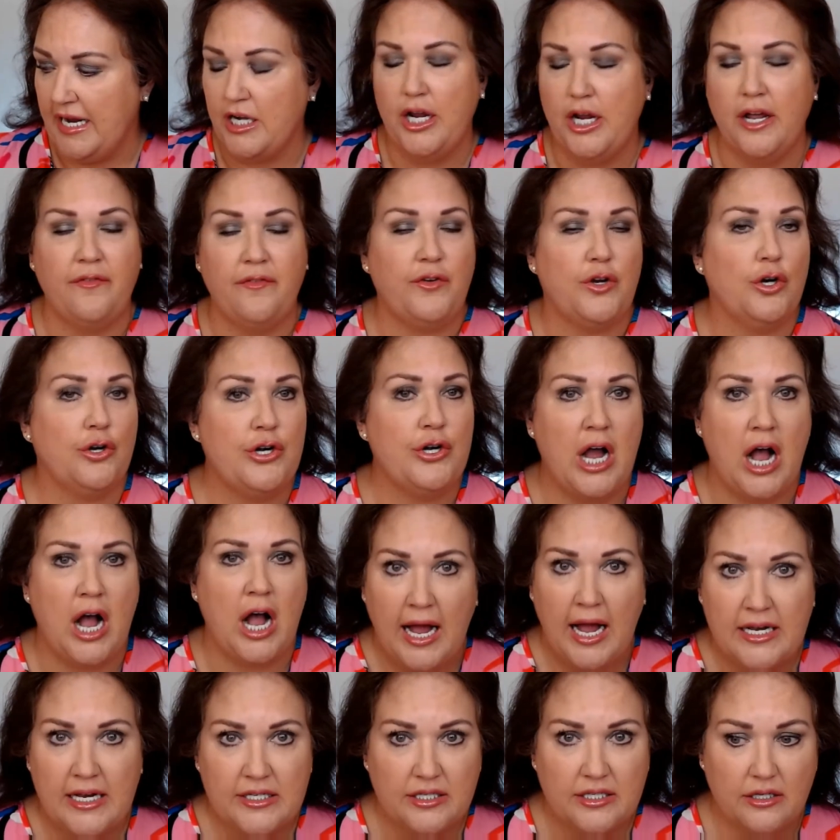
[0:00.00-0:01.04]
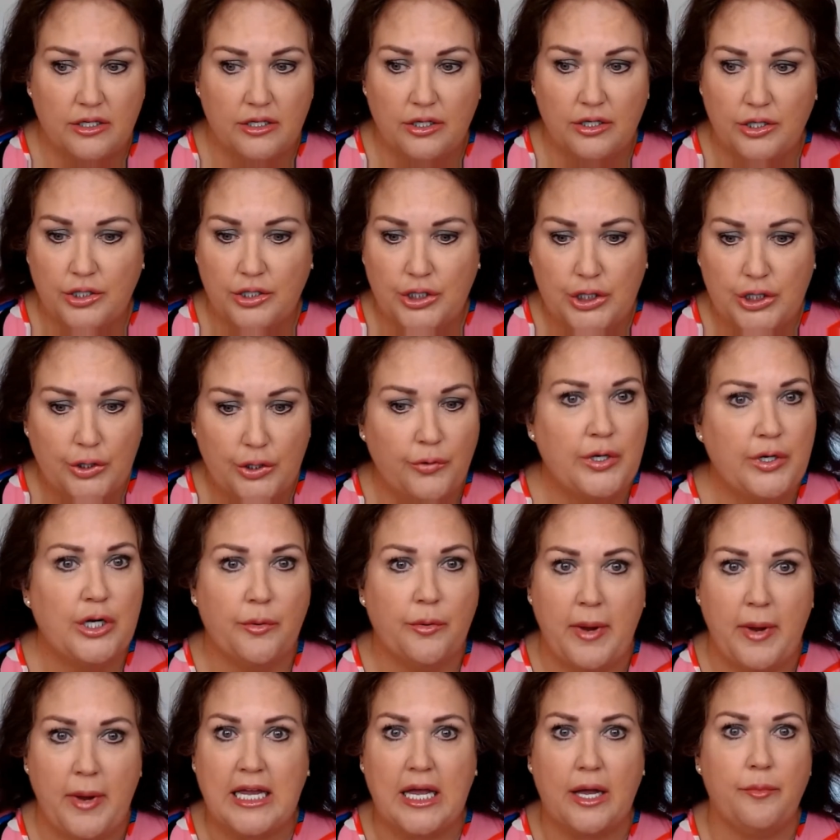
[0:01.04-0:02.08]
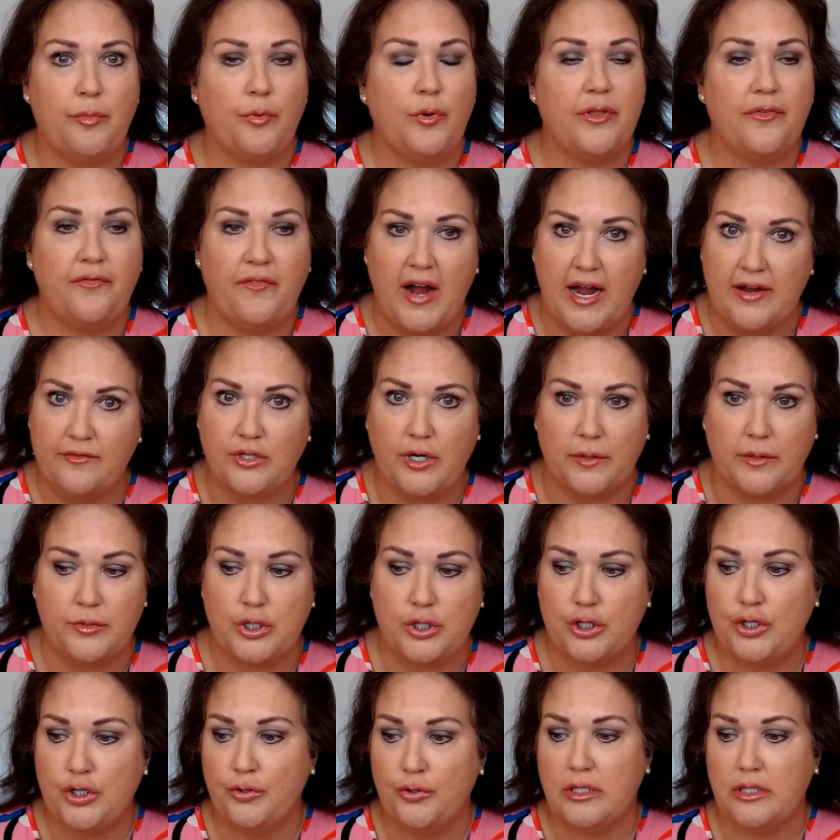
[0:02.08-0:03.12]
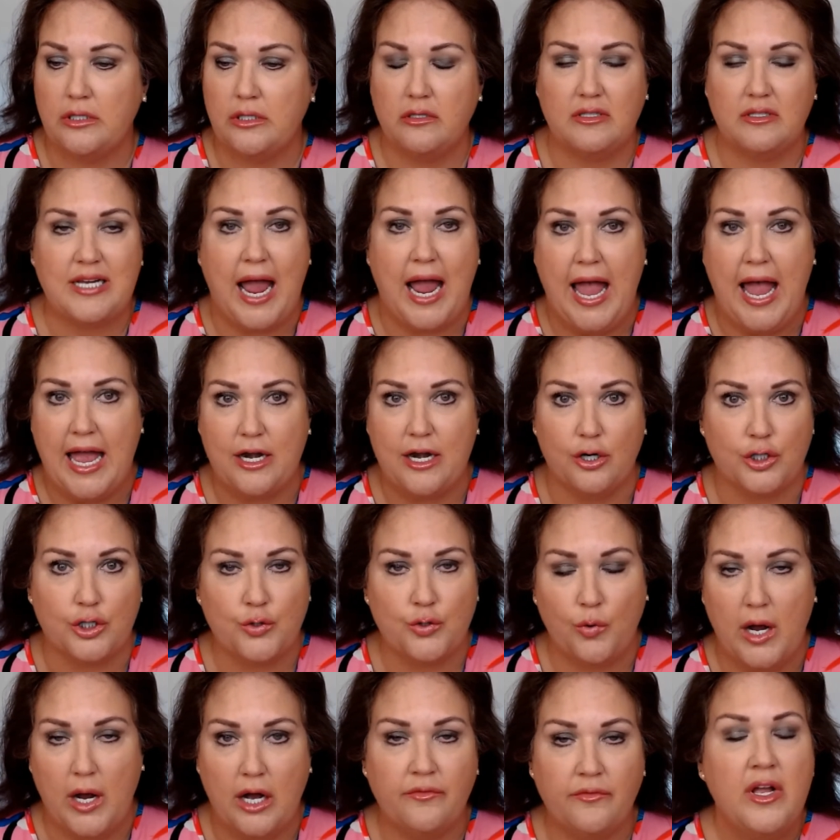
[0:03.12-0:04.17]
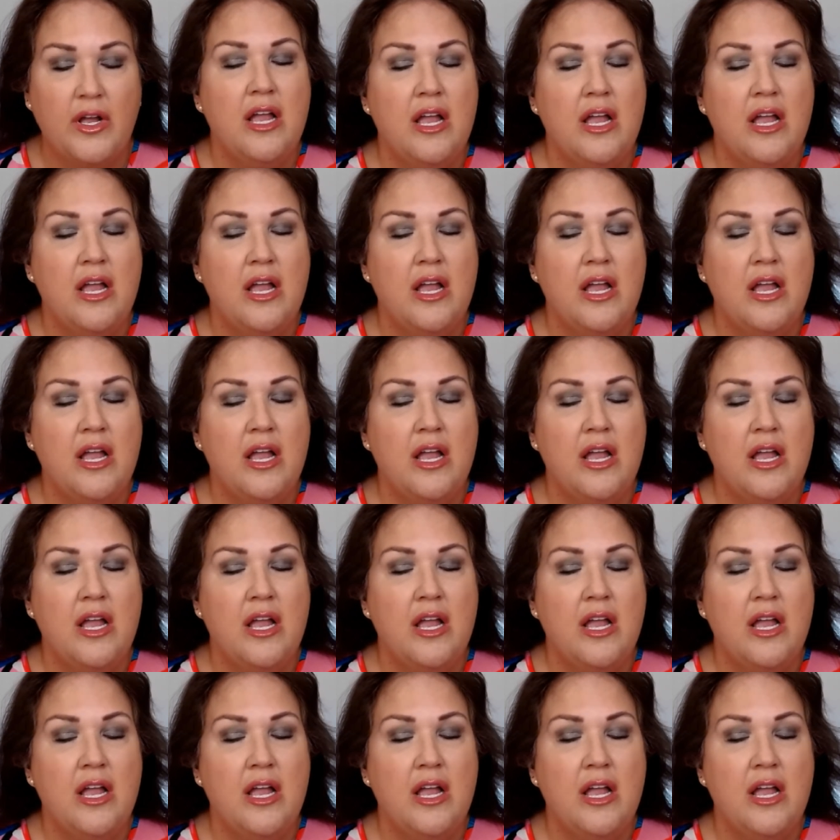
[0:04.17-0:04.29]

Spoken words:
If you're not doing your makeup with 5 drops, you're doing 10 or 12.